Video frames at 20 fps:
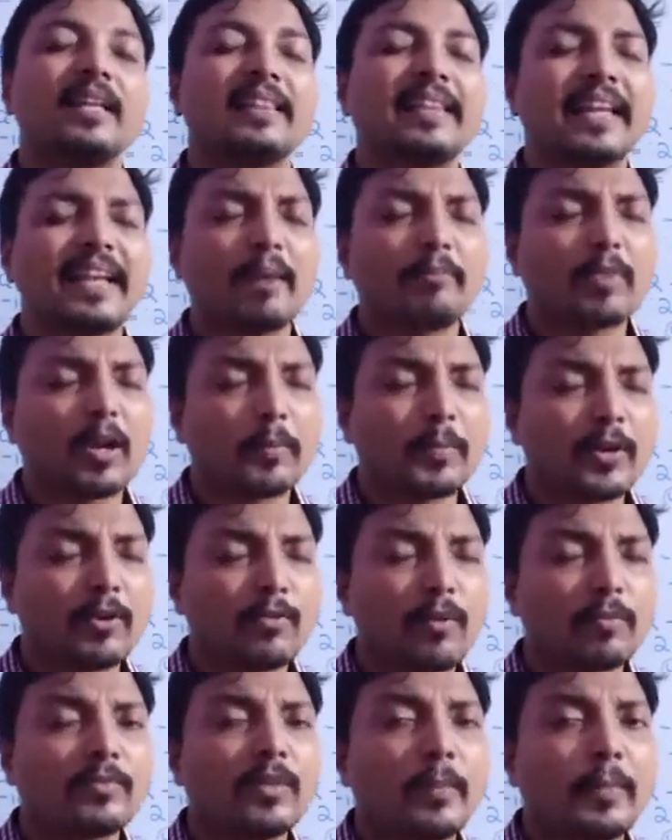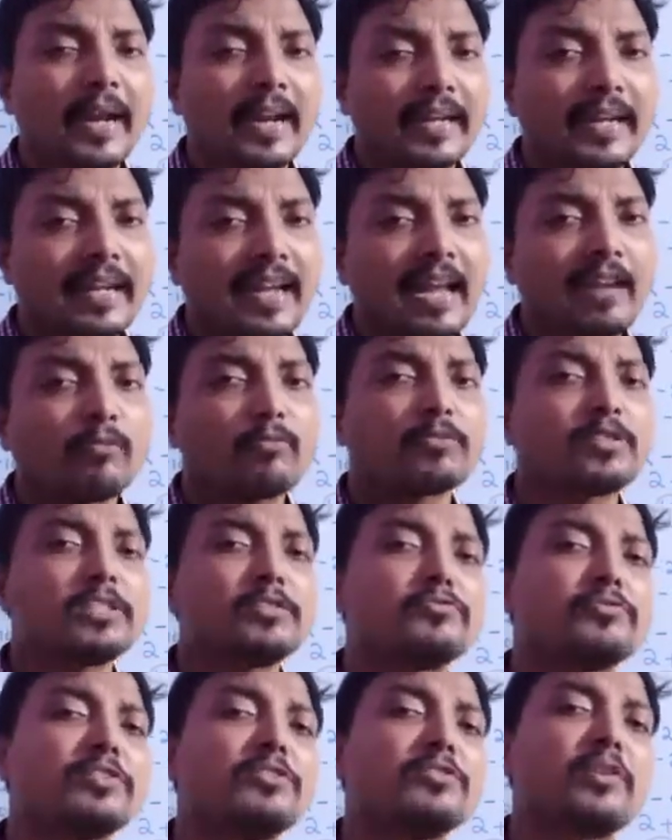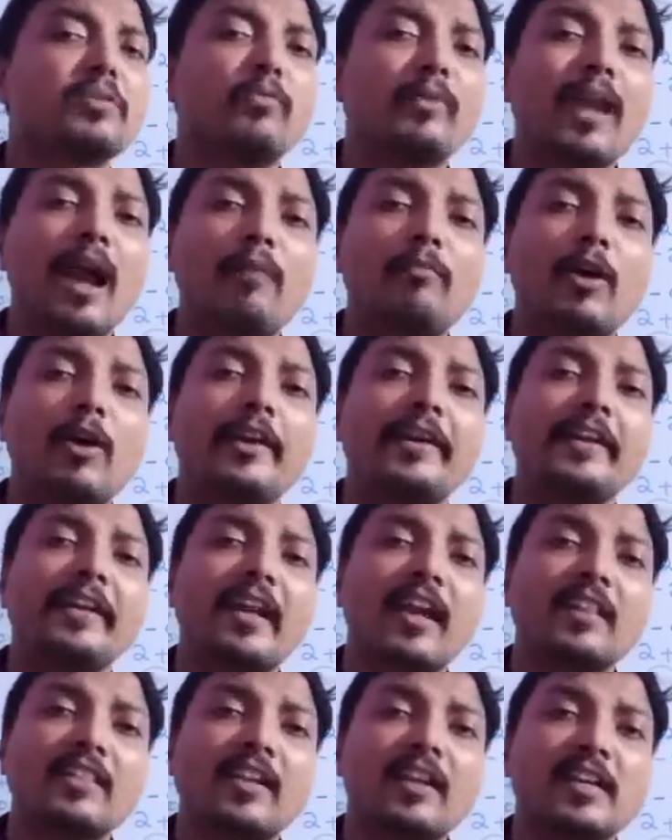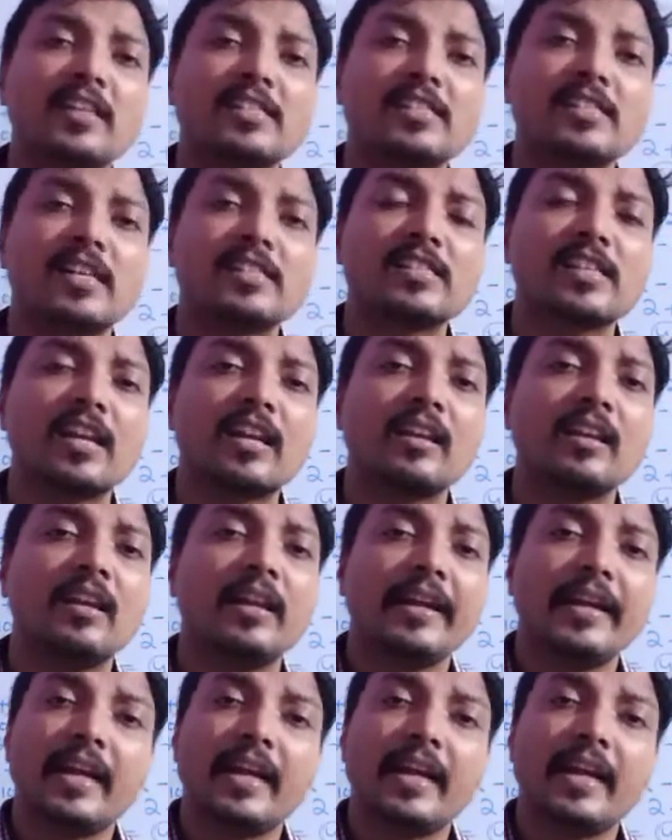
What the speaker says: Then after few of the practical situation, we have already done the discussion.